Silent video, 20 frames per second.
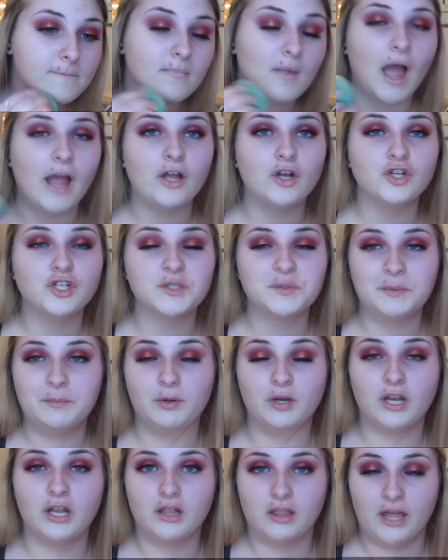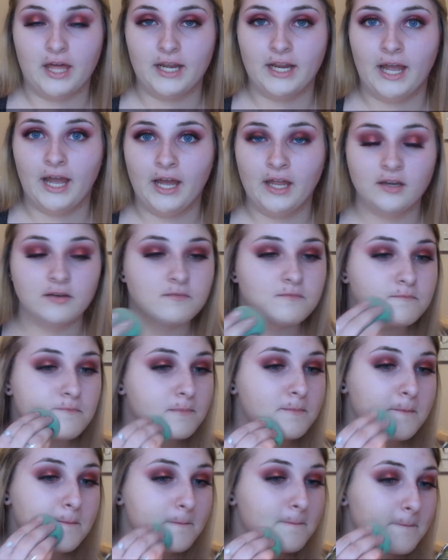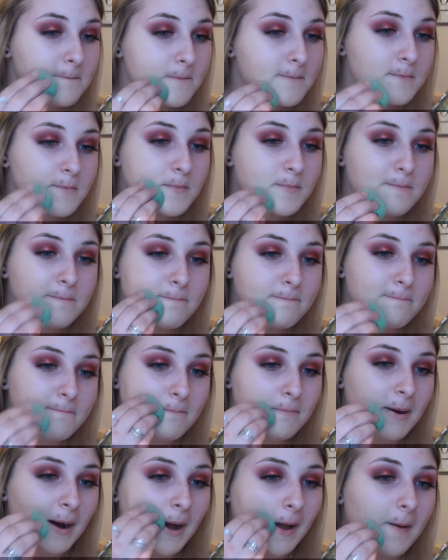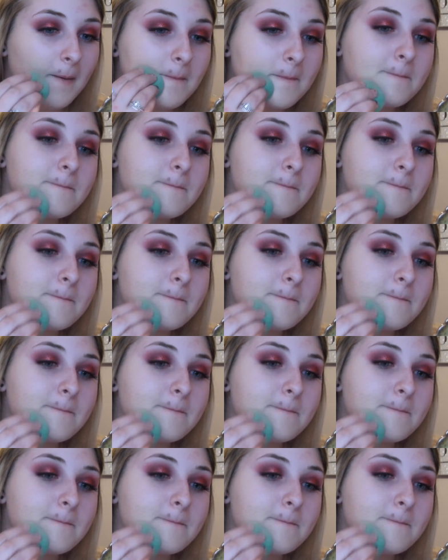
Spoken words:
I could just be putting a lot on, but